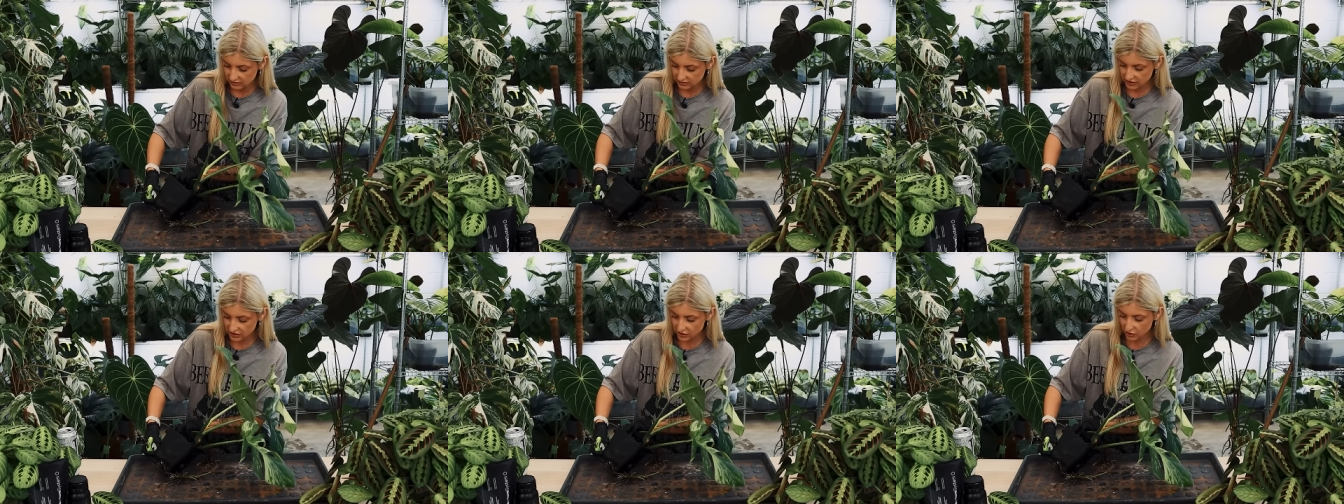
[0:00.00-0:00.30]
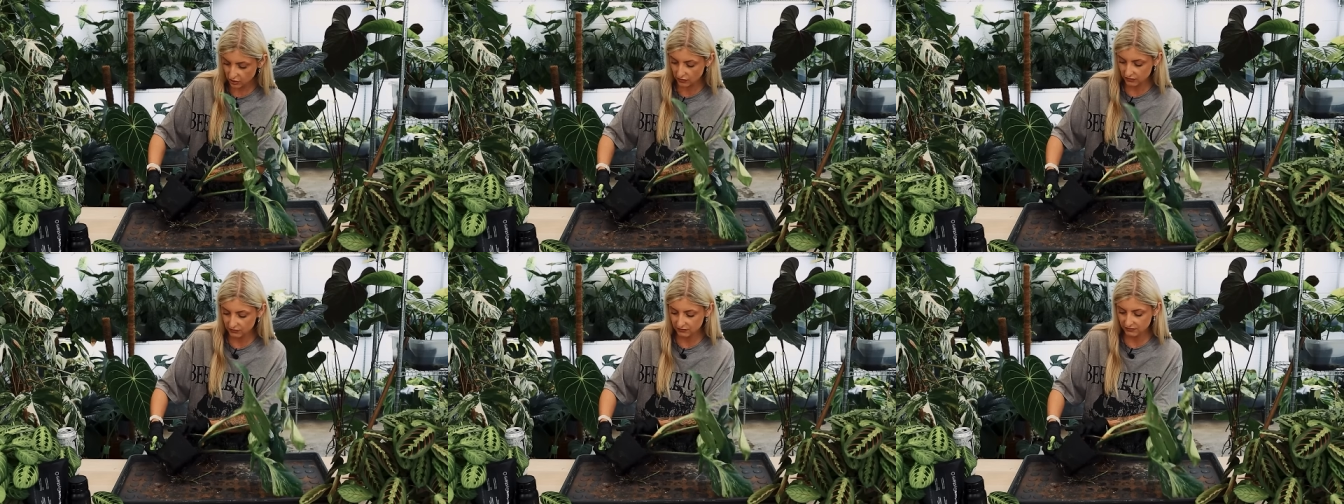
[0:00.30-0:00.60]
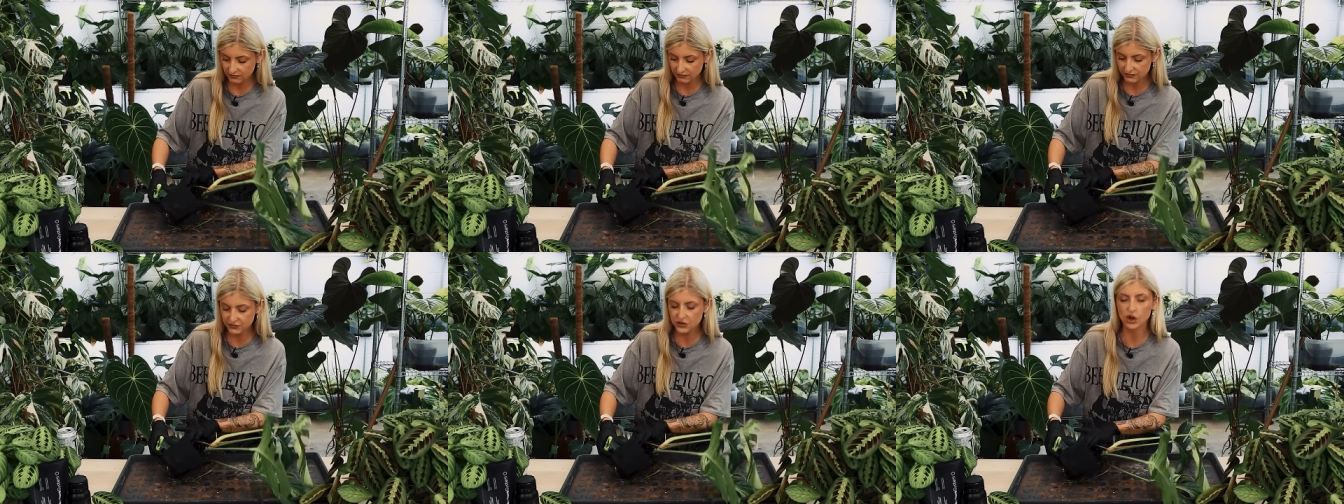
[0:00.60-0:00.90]
you know,
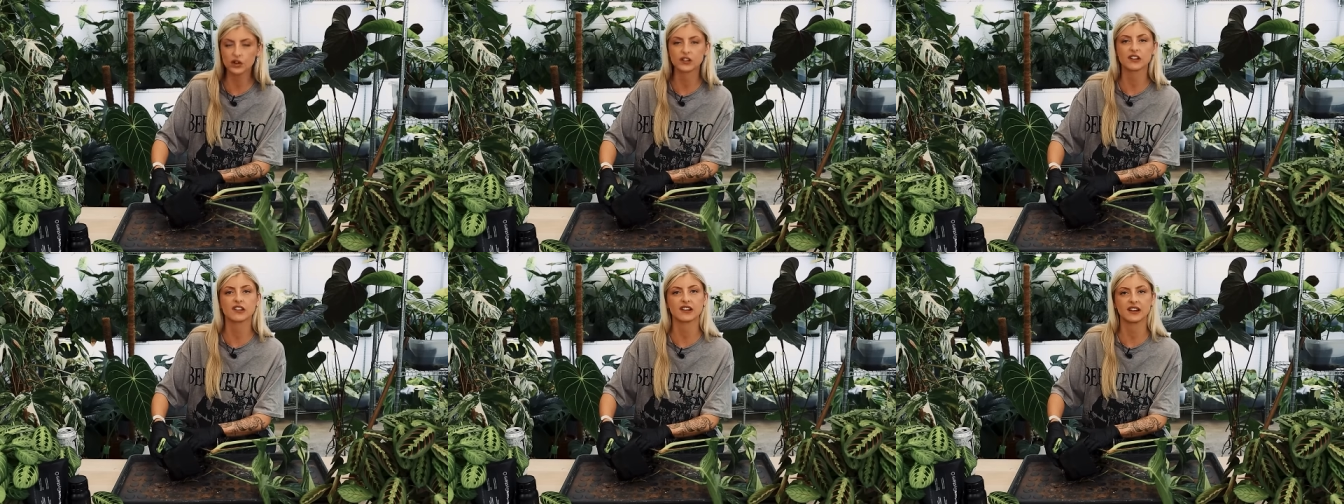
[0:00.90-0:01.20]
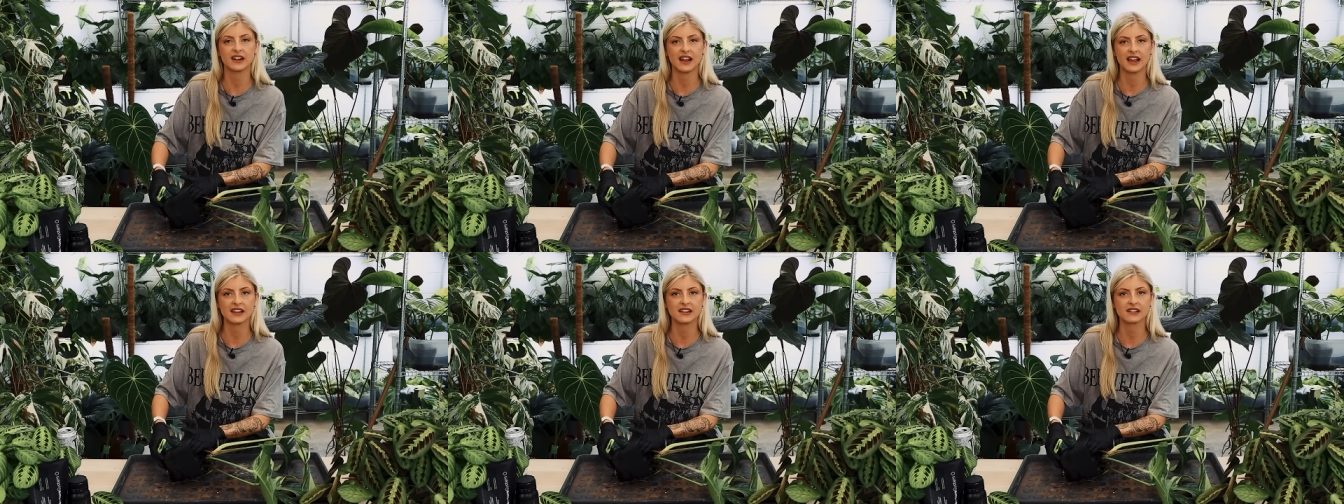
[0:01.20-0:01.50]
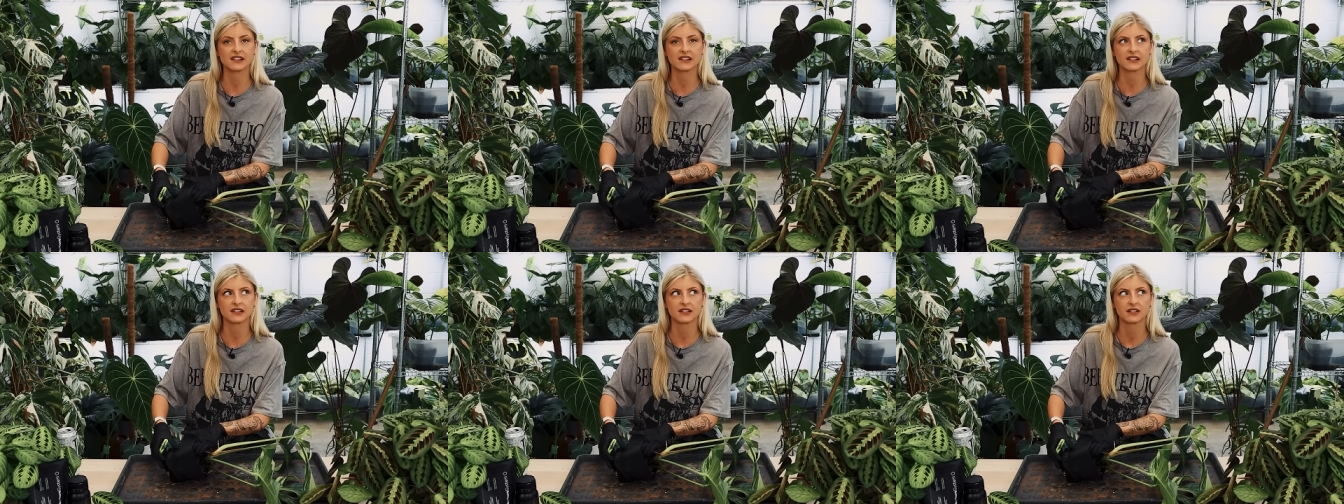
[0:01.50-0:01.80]
not so
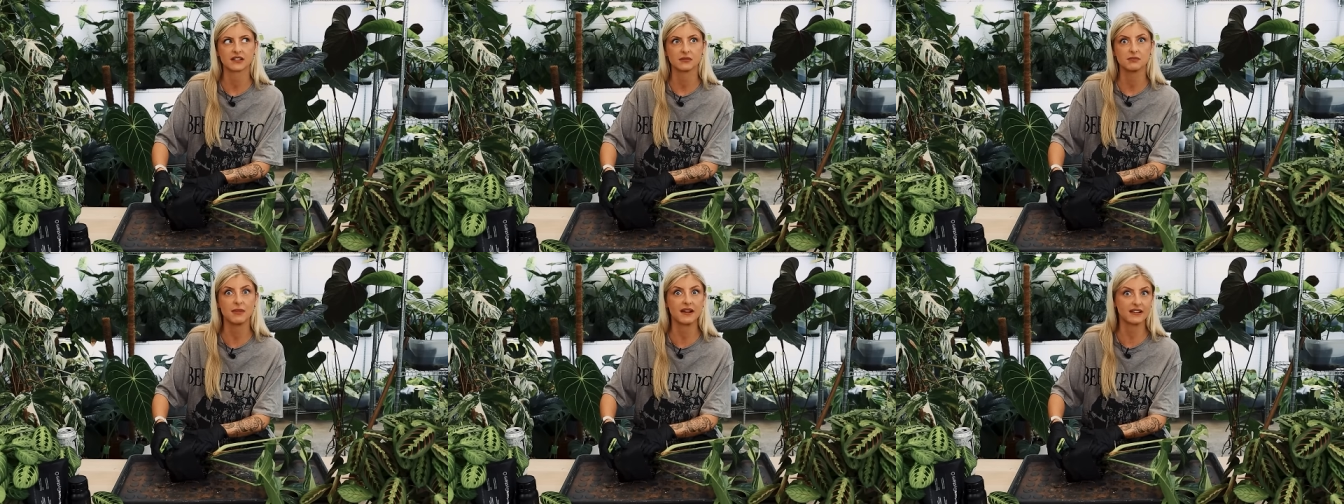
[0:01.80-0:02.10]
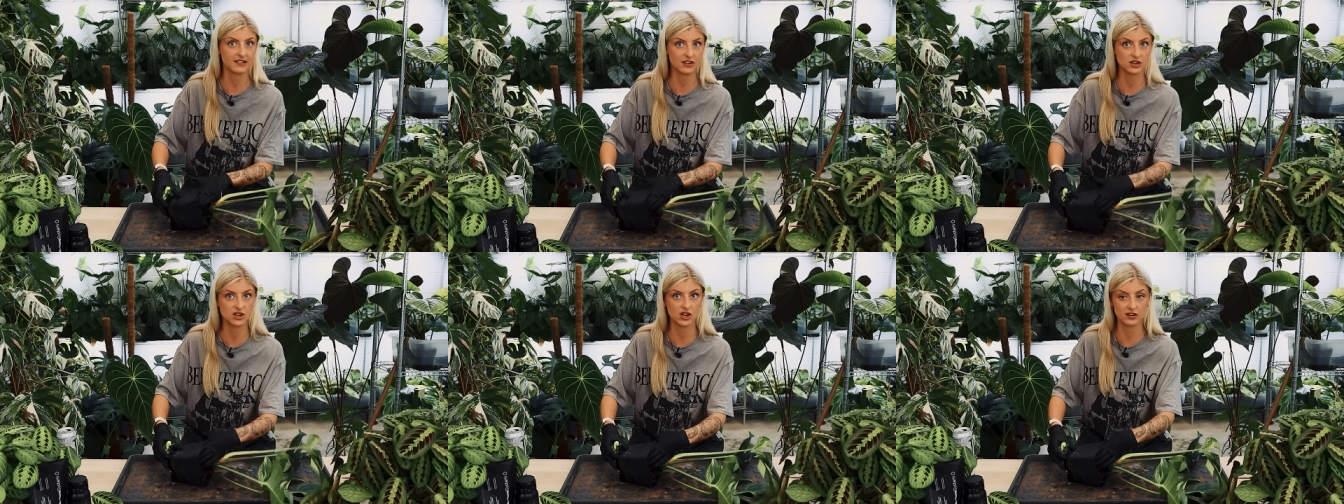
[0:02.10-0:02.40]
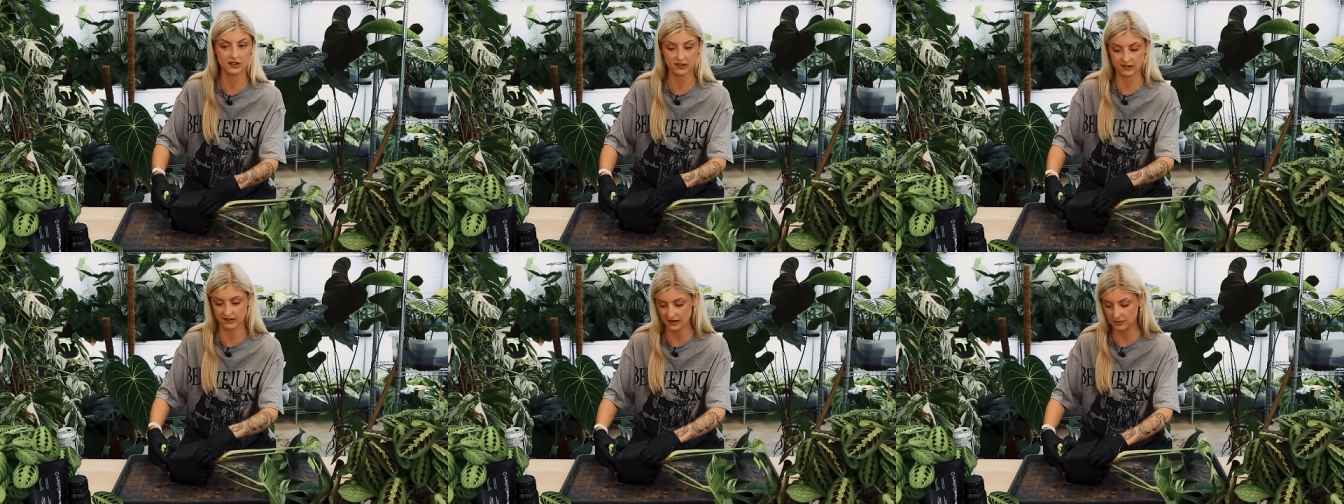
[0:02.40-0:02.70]
nice
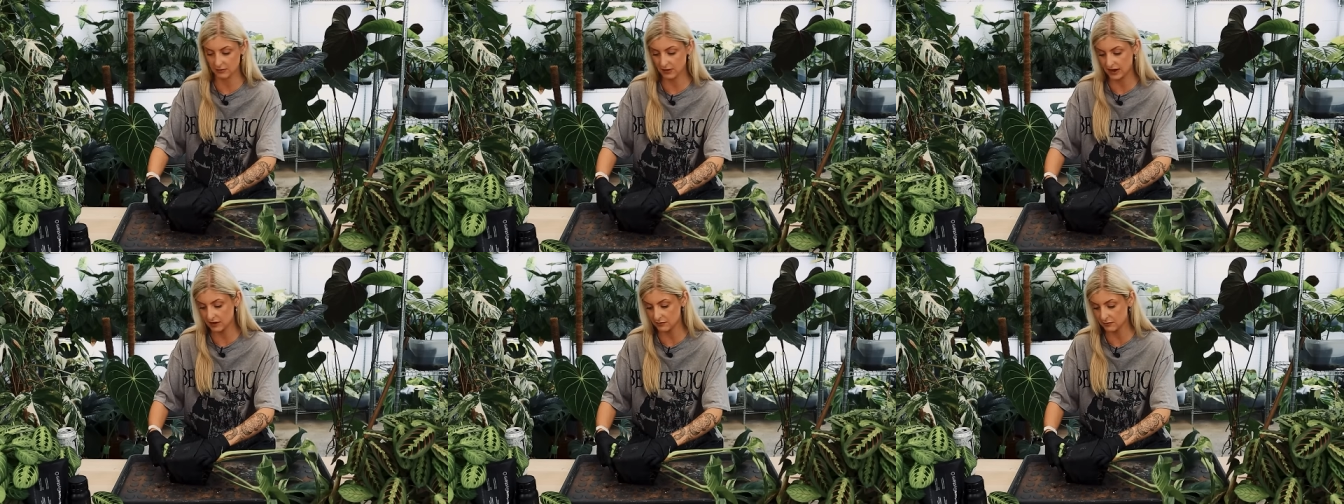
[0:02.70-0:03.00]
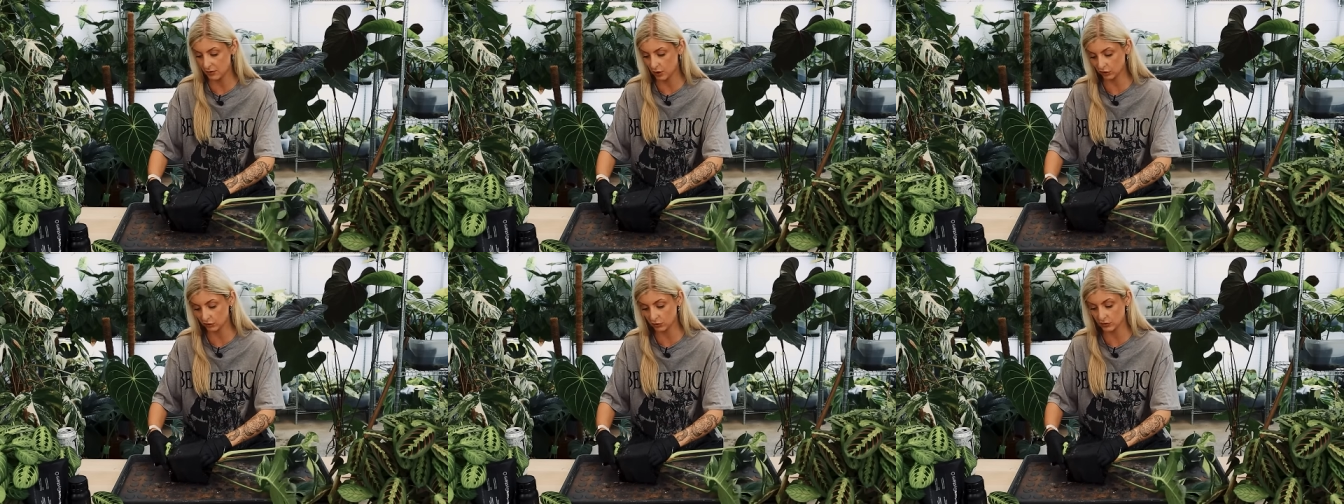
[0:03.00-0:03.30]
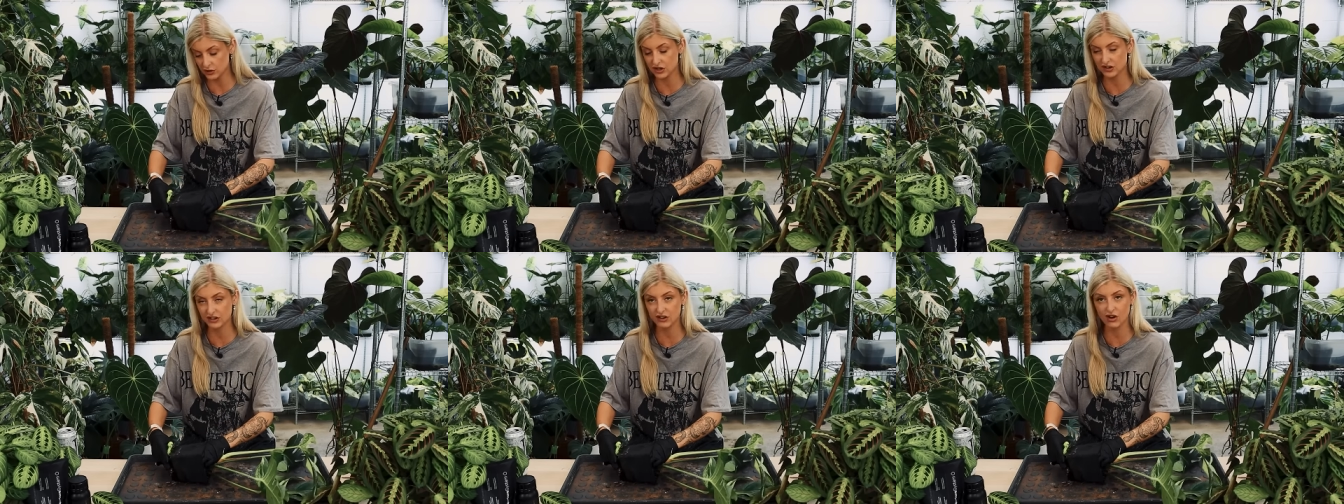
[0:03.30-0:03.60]
messages in my inbox,
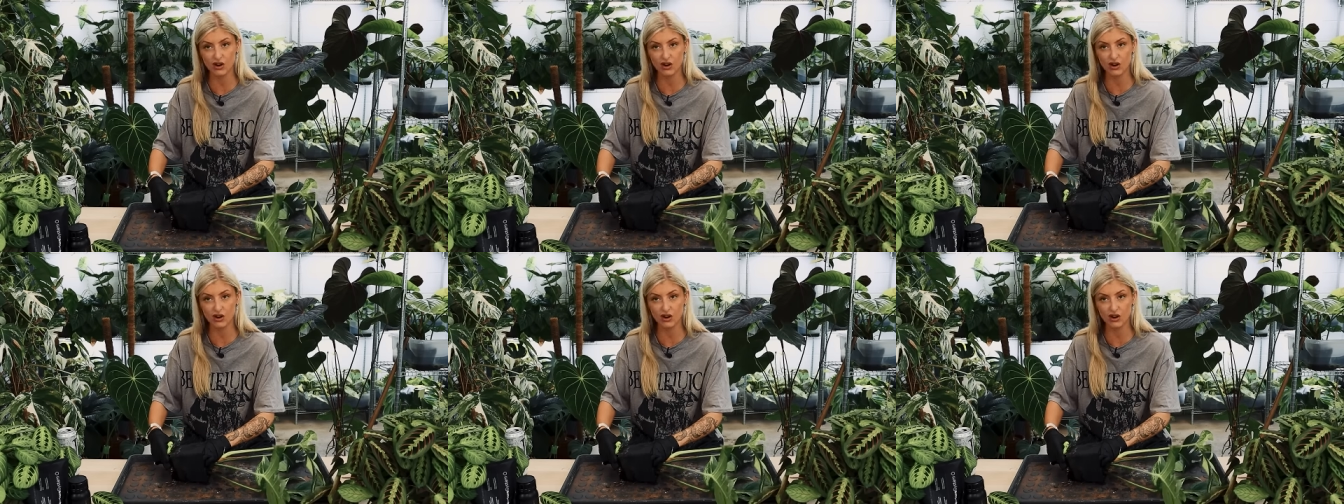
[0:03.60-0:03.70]
which has